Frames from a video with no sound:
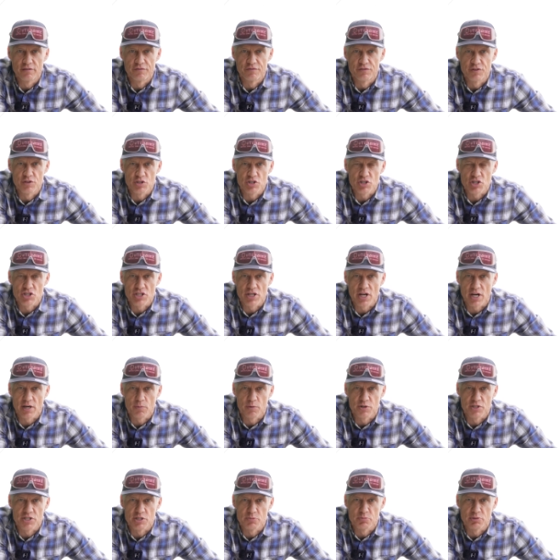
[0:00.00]
Future
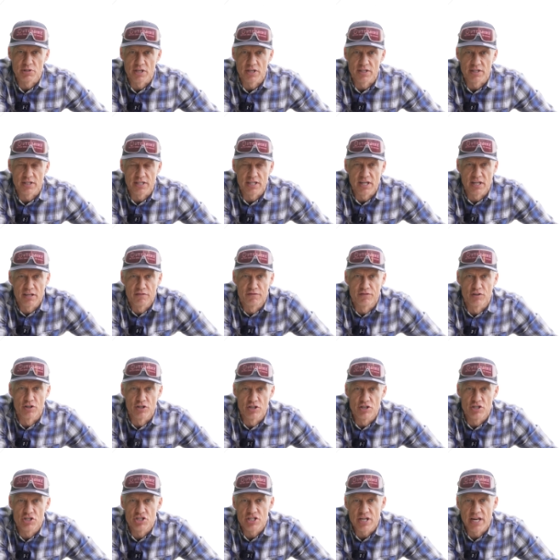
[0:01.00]
Shock, which has been on the
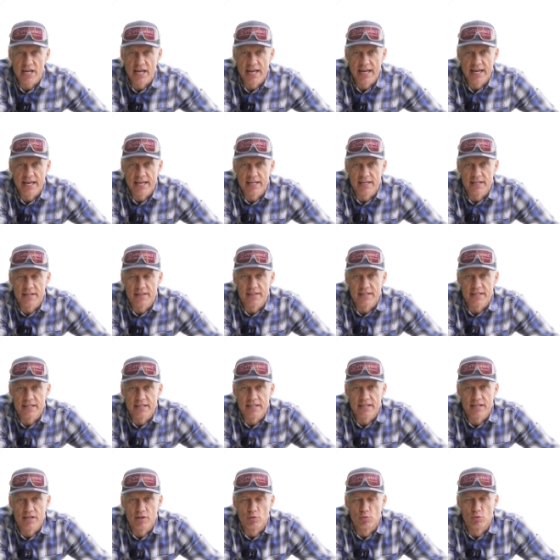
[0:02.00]
Diverge and
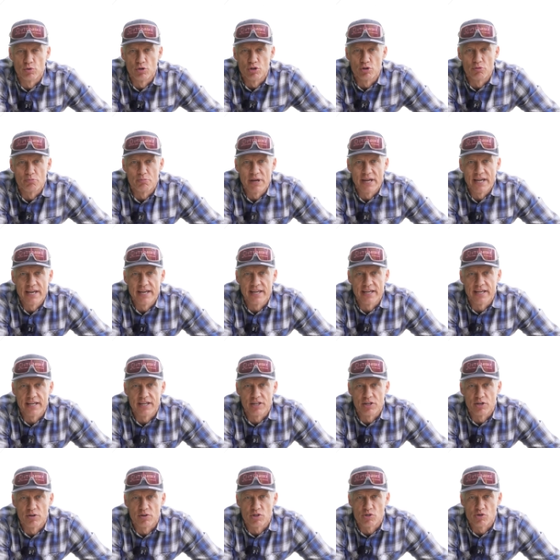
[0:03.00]
the Roubaix
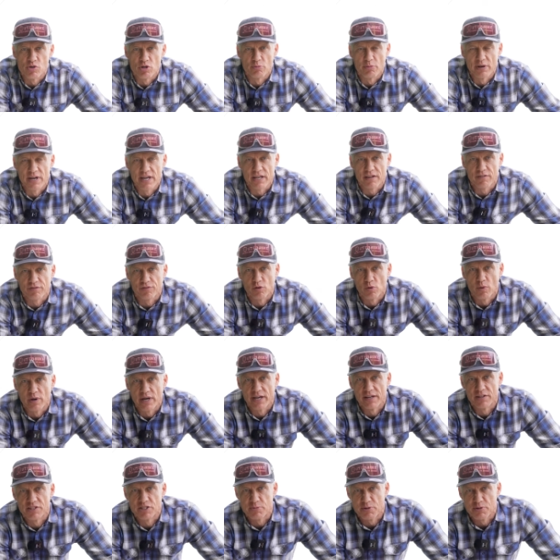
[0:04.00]
endurance road bike for a while in